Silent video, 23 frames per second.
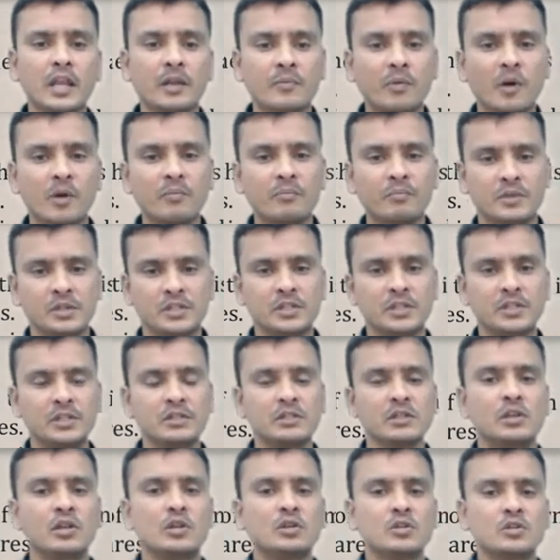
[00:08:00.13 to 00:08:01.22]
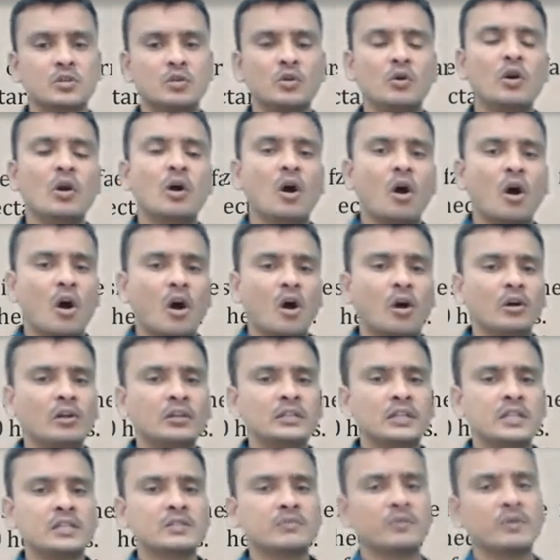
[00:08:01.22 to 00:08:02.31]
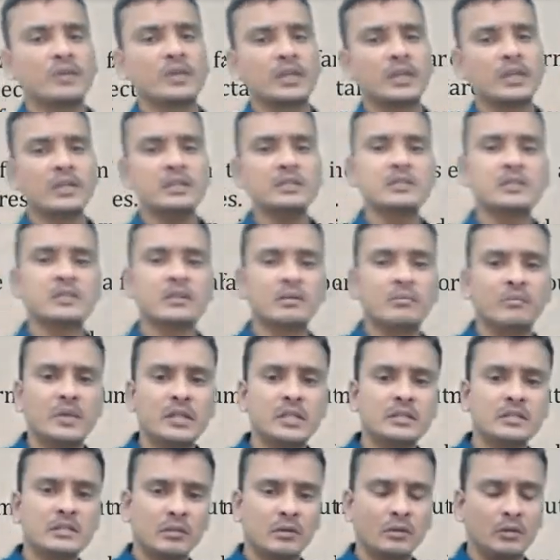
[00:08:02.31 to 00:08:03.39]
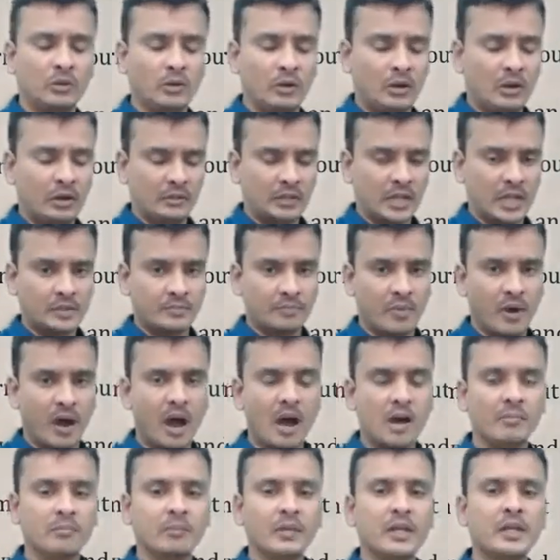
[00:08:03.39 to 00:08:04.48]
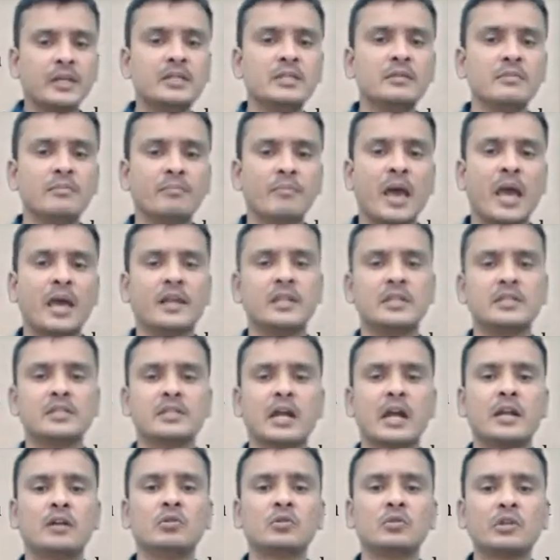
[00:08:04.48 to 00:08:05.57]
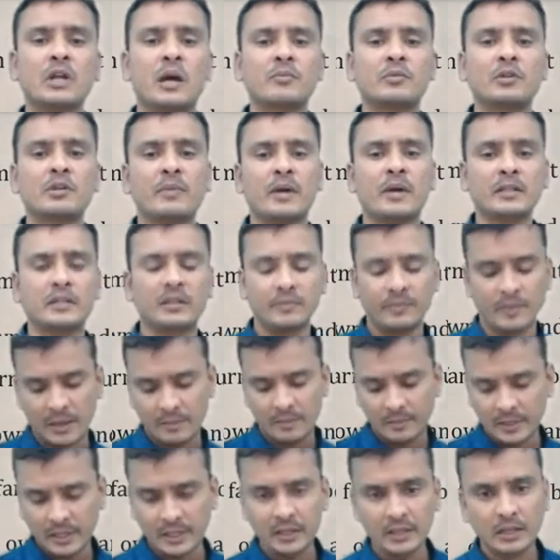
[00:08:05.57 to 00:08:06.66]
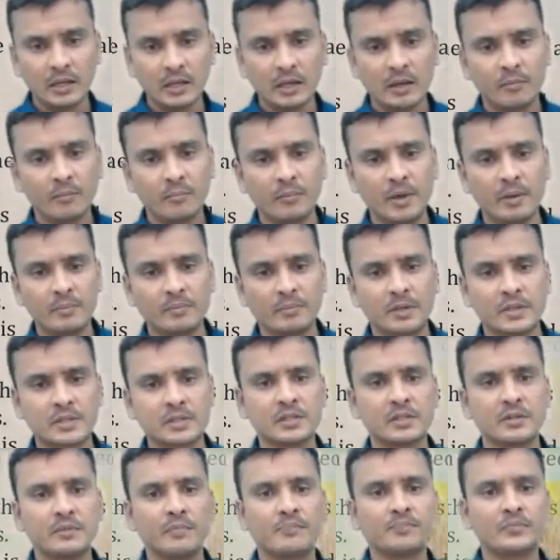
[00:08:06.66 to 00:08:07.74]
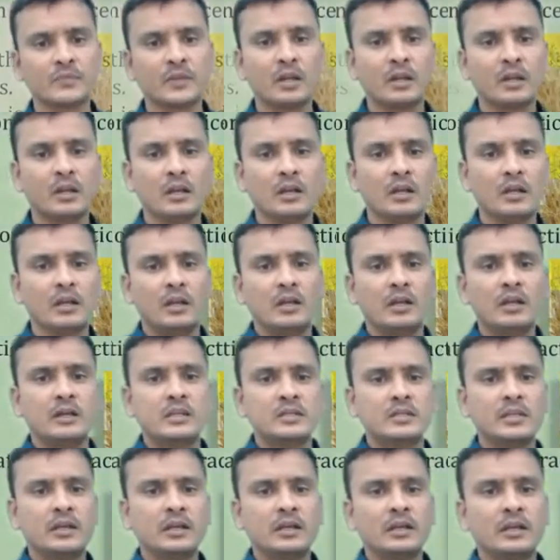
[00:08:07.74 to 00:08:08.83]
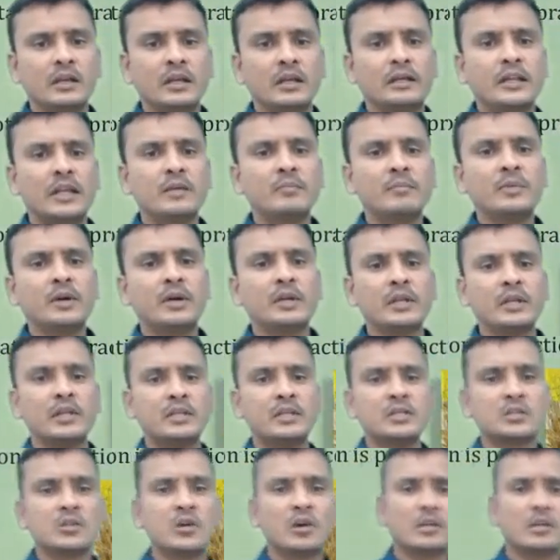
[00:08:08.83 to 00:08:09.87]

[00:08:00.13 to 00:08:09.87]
of machine. So all this work is means their farm is managed and looked after by the family members. See here, labor is not